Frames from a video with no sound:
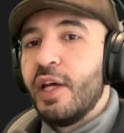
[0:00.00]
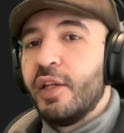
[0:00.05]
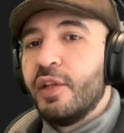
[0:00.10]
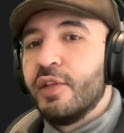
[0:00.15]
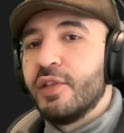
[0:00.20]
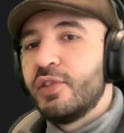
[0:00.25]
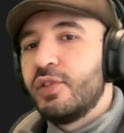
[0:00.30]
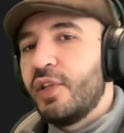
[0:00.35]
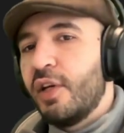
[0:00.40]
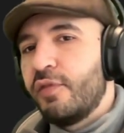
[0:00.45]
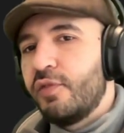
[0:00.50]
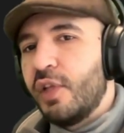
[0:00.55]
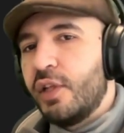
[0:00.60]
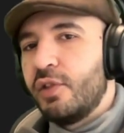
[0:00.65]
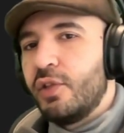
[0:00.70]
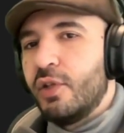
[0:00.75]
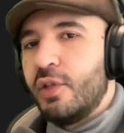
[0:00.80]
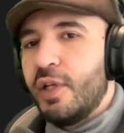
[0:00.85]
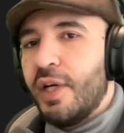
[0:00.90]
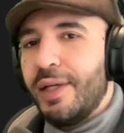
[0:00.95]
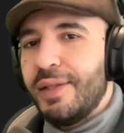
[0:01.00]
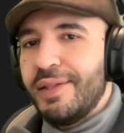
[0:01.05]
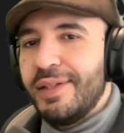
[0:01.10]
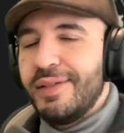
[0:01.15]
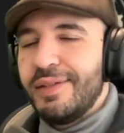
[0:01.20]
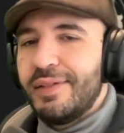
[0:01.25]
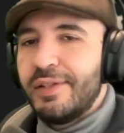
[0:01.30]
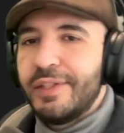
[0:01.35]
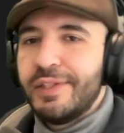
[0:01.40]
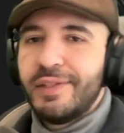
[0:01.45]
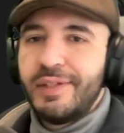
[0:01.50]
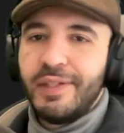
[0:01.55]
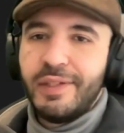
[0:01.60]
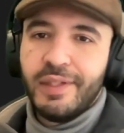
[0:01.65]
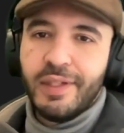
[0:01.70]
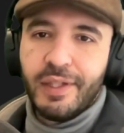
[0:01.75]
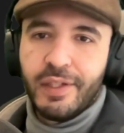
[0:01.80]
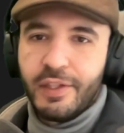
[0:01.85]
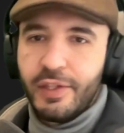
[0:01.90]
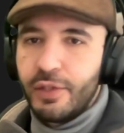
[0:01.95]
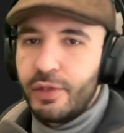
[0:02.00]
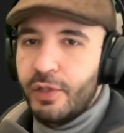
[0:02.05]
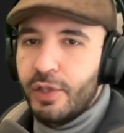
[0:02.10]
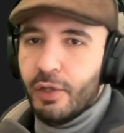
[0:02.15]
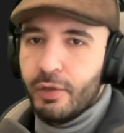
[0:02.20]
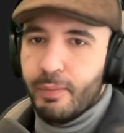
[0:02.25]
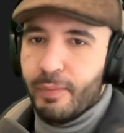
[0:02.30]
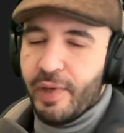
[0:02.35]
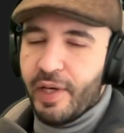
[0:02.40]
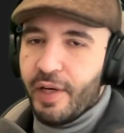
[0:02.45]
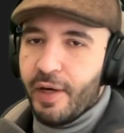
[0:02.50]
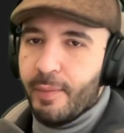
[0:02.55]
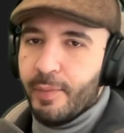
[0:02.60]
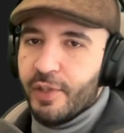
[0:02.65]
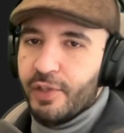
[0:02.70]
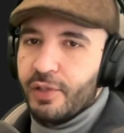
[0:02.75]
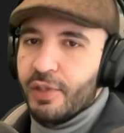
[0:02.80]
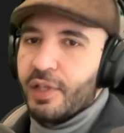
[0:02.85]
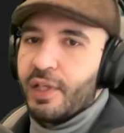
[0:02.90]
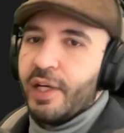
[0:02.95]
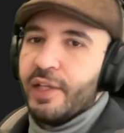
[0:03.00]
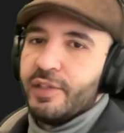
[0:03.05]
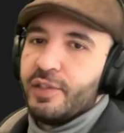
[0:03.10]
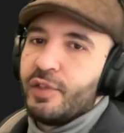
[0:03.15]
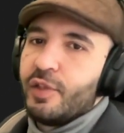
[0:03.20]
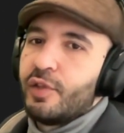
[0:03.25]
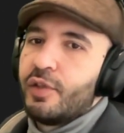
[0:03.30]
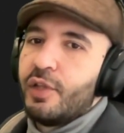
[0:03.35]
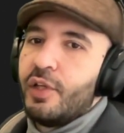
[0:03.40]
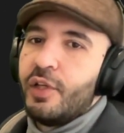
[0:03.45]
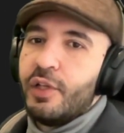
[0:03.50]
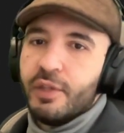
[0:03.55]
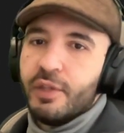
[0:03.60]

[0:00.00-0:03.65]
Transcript: The stuff that you're not interested in, you don't parameterize it.